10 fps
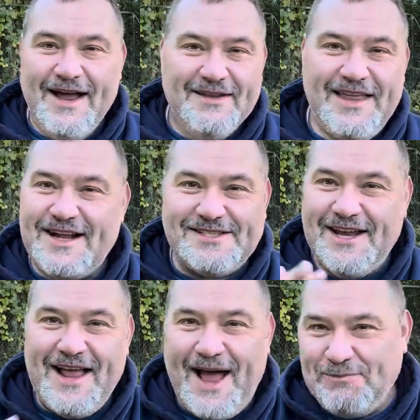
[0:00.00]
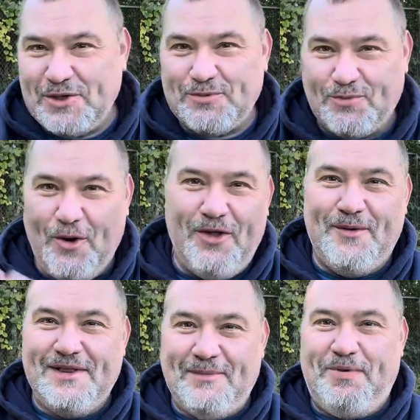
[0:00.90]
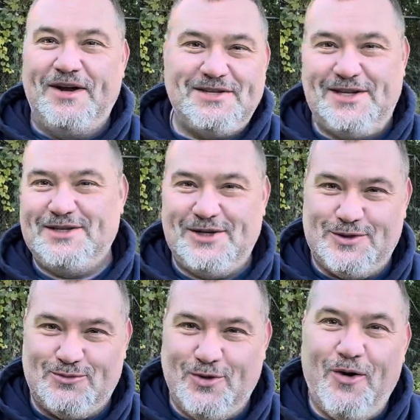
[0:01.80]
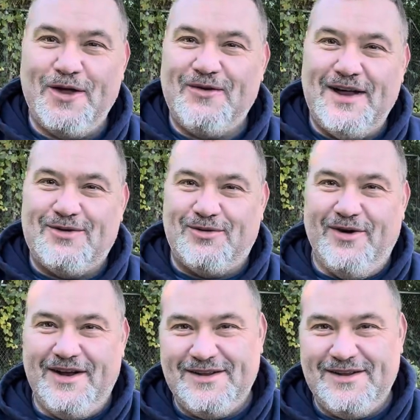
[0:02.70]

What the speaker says: That's it. I'm just rolling with the punches, just rolling right through it.